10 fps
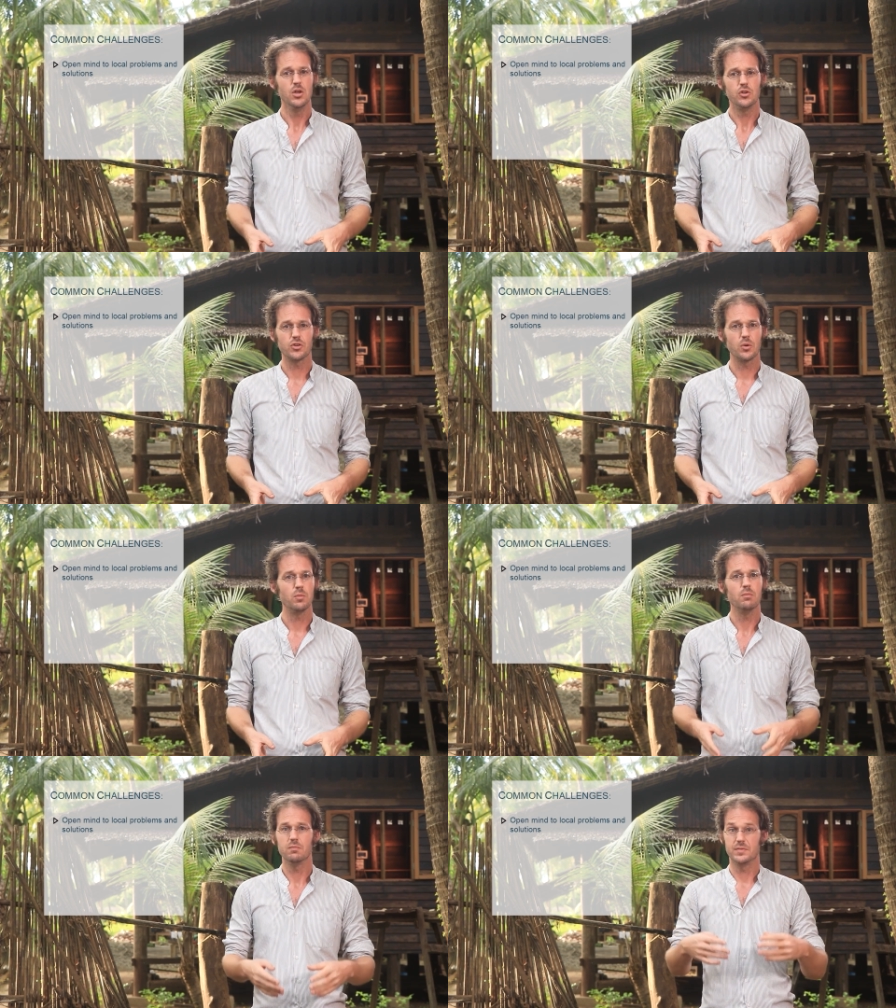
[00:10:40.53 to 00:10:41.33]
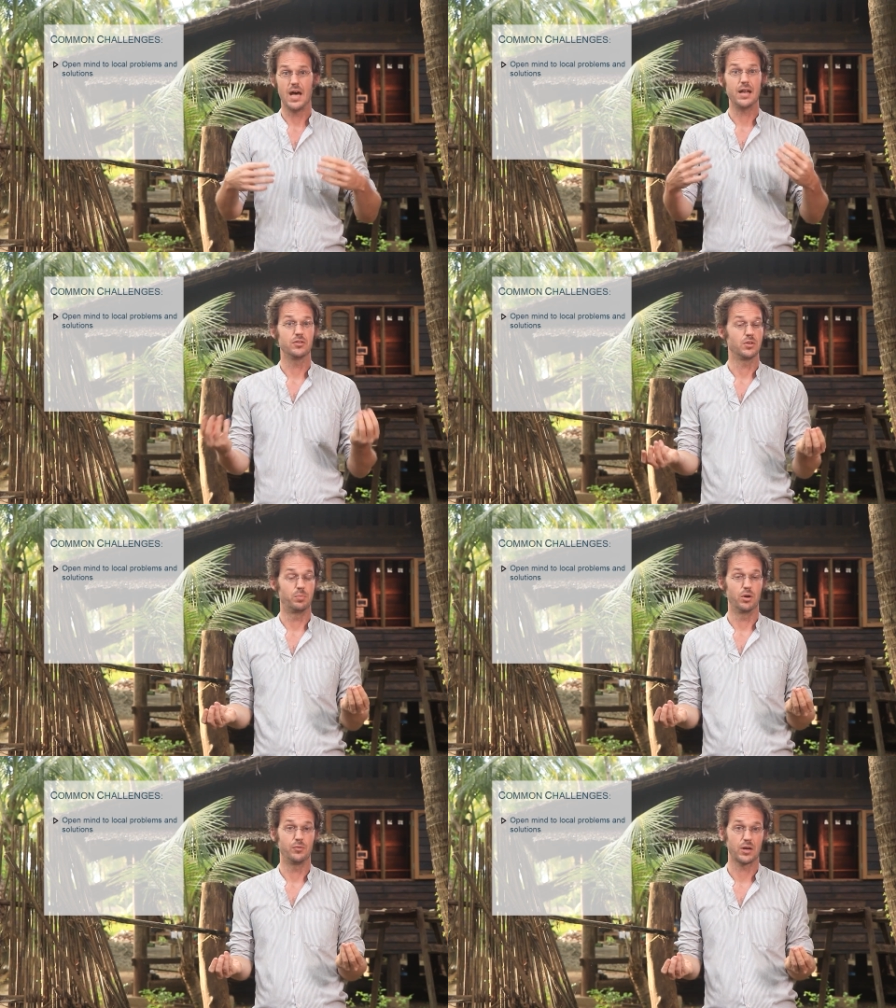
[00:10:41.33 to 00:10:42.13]
So that is a
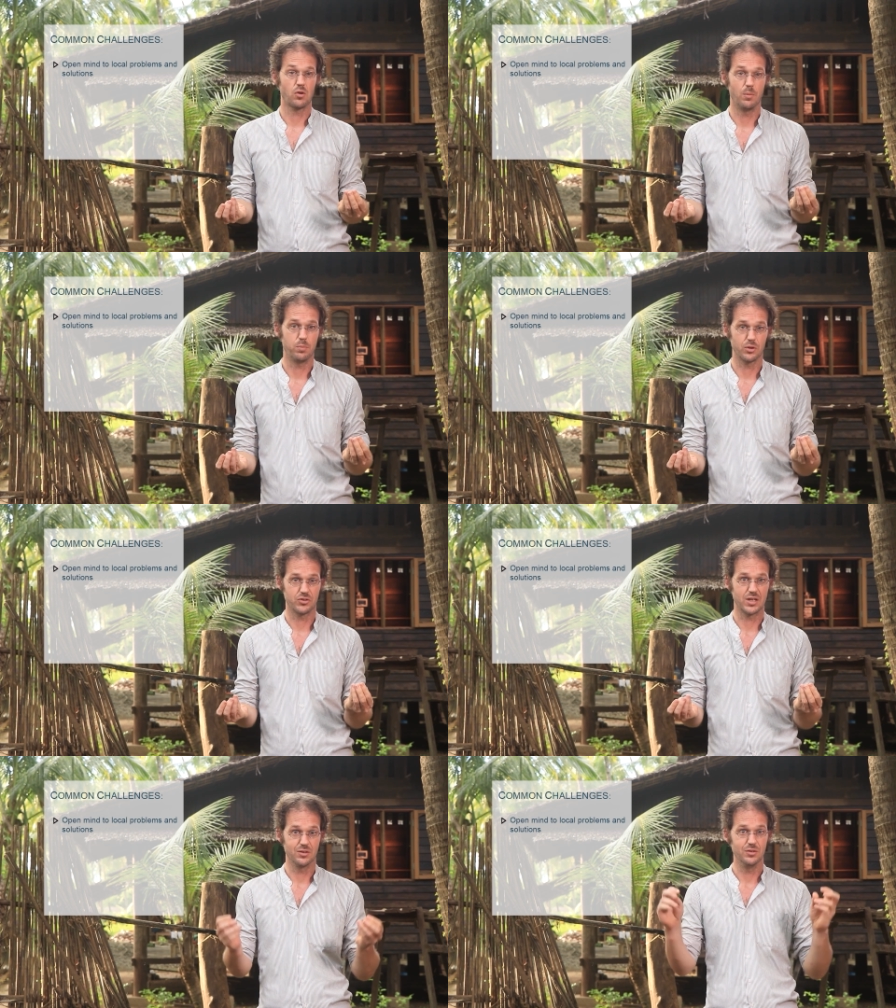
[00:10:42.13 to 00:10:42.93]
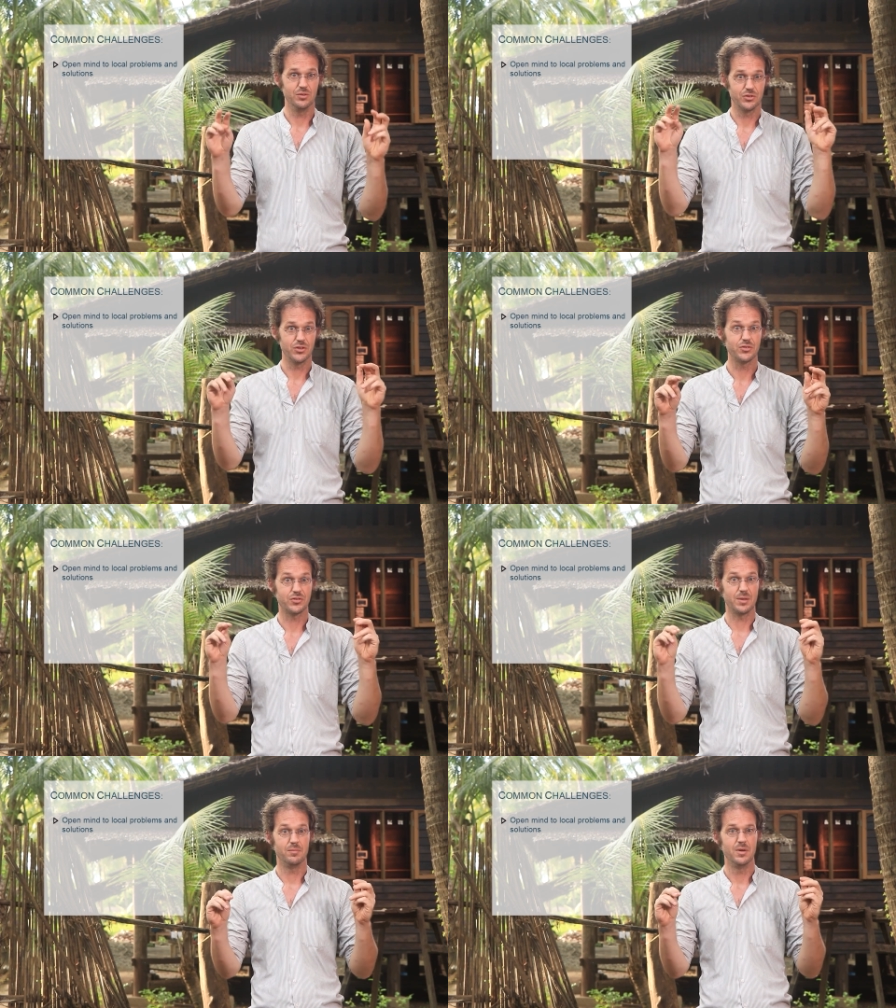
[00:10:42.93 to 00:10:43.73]
perfect composting
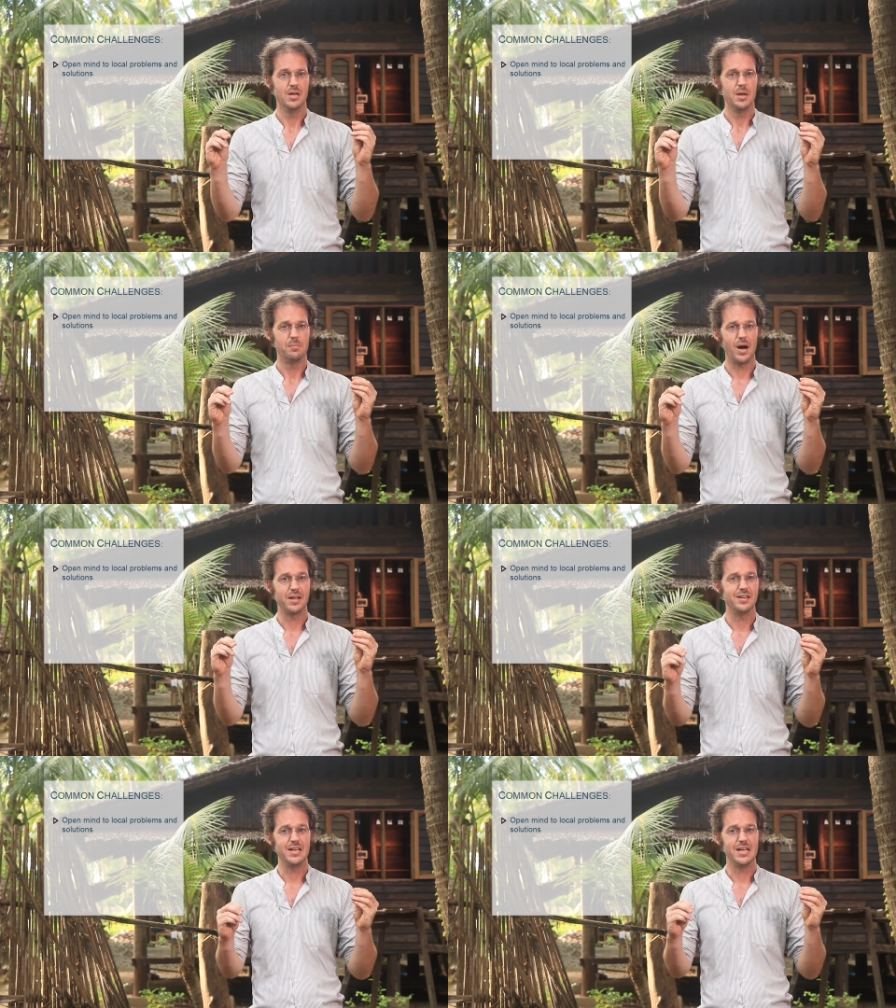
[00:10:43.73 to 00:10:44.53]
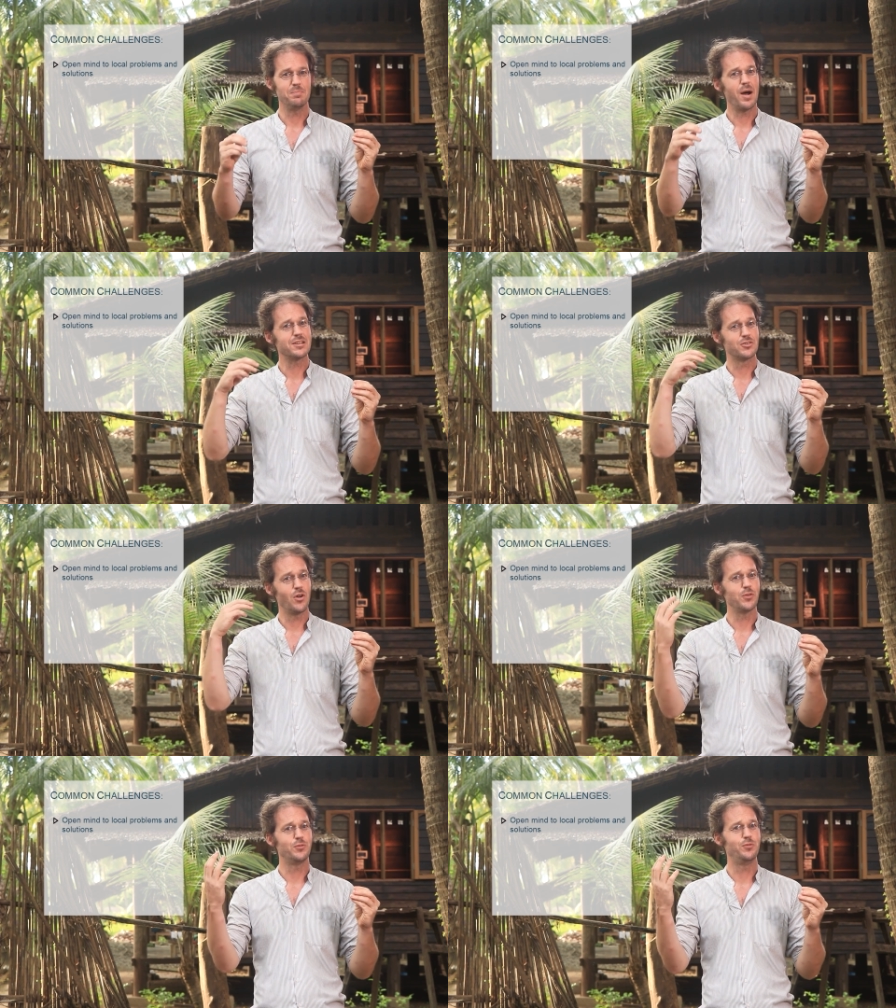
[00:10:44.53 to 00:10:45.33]
system, but it might
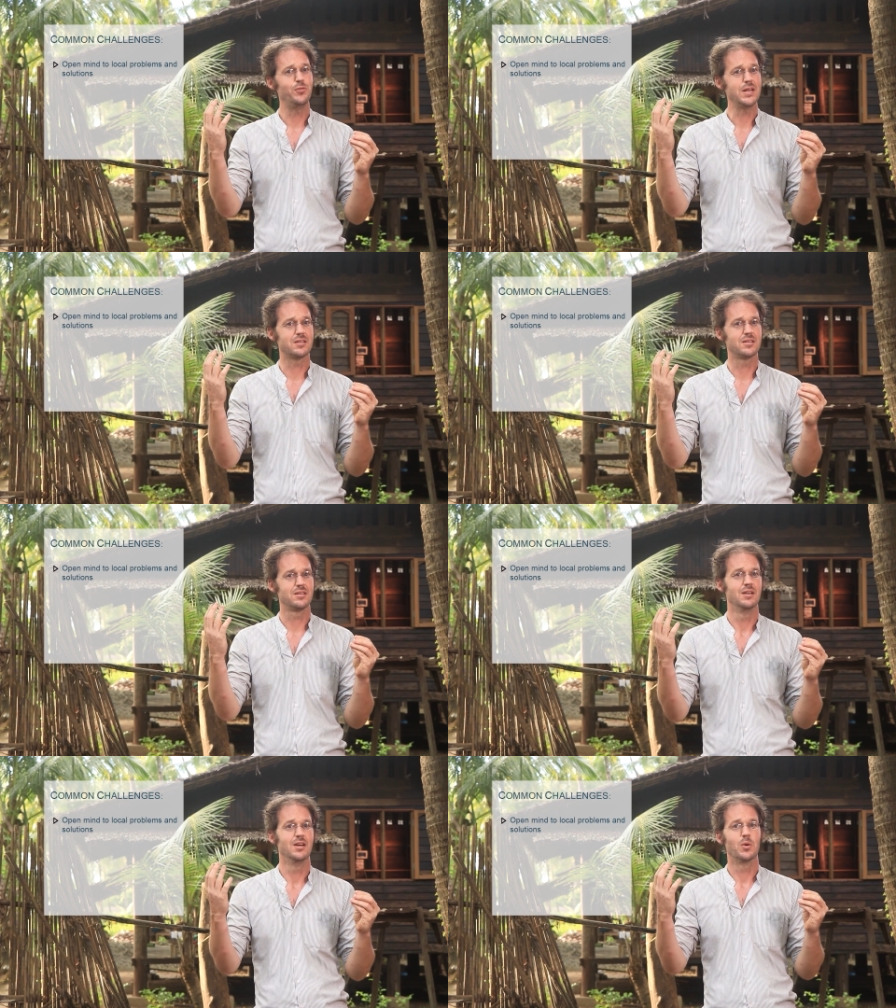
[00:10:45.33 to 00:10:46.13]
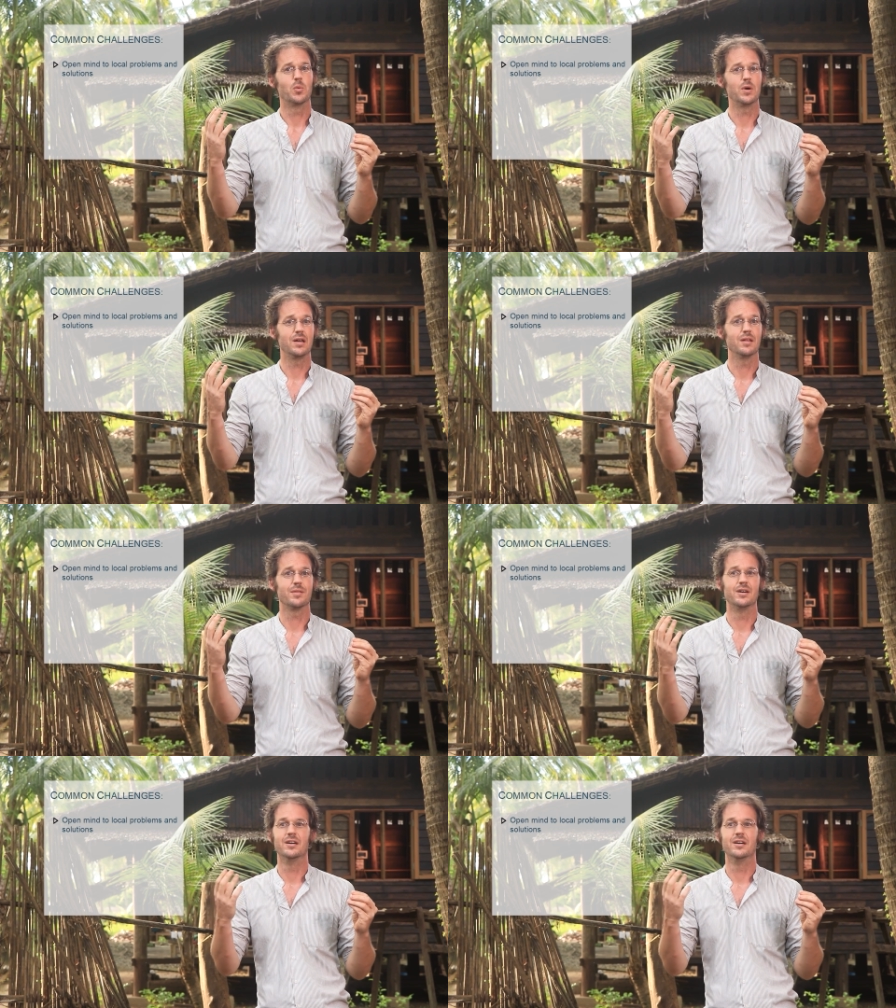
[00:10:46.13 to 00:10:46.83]
not fit with